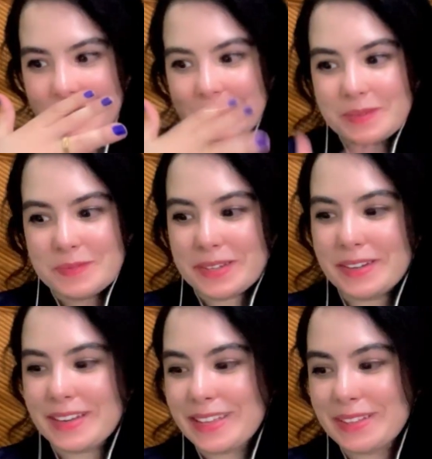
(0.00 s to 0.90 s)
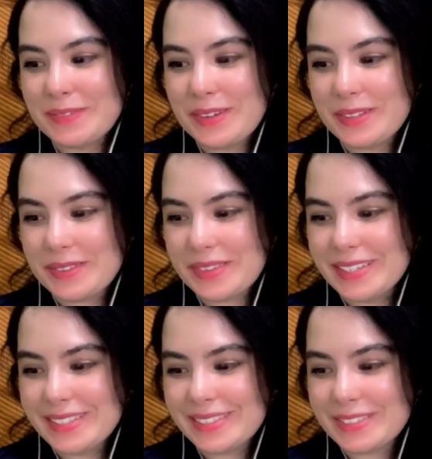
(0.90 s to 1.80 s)
Oh my god, I love all of
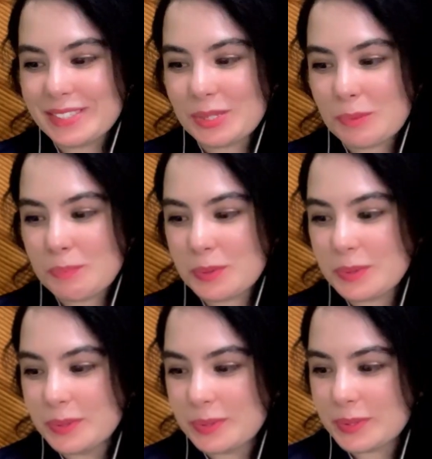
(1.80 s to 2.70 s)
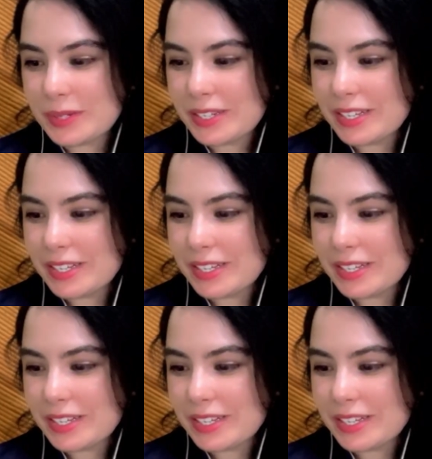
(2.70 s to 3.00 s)
this. They're so blue.